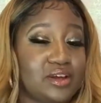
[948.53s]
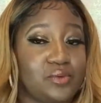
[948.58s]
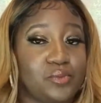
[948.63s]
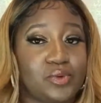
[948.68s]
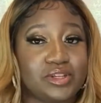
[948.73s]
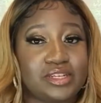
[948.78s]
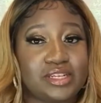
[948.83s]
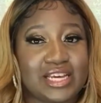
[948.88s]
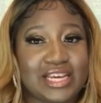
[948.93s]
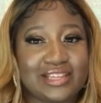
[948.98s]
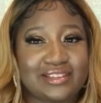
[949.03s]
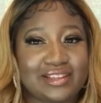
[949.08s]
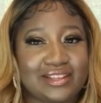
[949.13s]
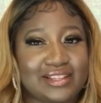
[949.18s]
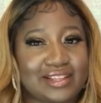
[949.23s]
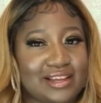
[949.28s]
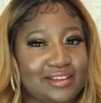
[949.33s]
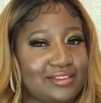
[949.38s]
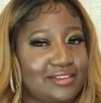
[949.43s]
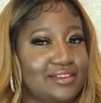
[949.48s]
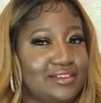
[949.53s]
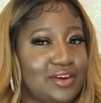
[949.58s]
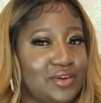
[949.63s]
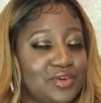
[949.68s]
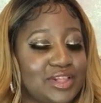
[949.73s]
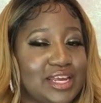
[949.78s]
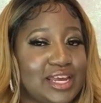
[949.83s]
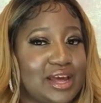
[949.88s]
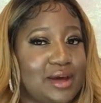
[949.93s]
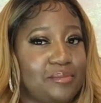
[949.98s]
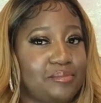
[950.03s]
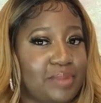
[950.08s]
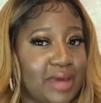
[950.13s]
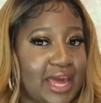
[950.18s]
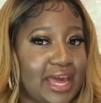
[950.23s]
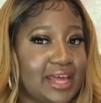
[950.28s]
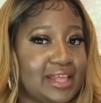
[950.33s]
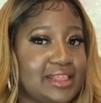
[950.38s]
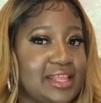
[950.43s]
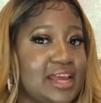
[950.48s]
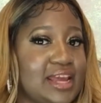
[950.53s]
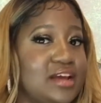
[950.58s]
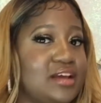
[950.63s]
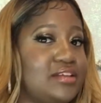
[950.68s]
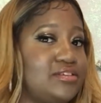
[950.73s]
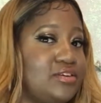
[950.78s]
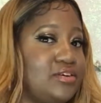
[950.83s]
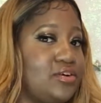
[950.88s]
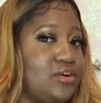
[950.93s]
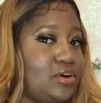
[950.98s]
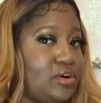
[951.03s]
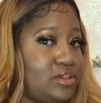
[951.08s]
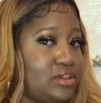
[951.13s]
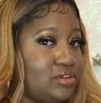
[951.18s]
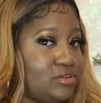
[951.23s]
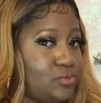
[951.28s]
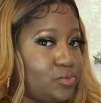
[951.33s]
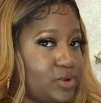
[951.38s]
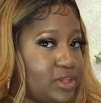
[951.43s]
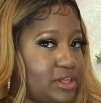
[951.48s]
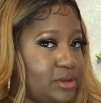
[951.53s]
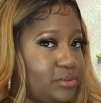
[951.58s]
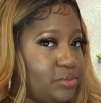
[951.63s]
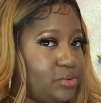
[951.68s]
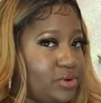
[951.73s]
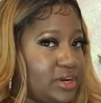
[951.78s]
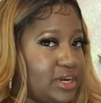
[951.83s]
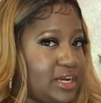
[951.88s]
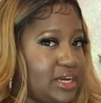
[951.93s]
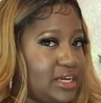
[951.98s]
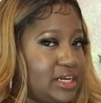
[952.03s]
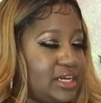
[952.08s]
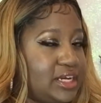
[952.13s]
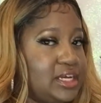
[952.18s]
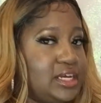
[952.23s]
which isn't necessarily a bad thing because the curl is really pretty,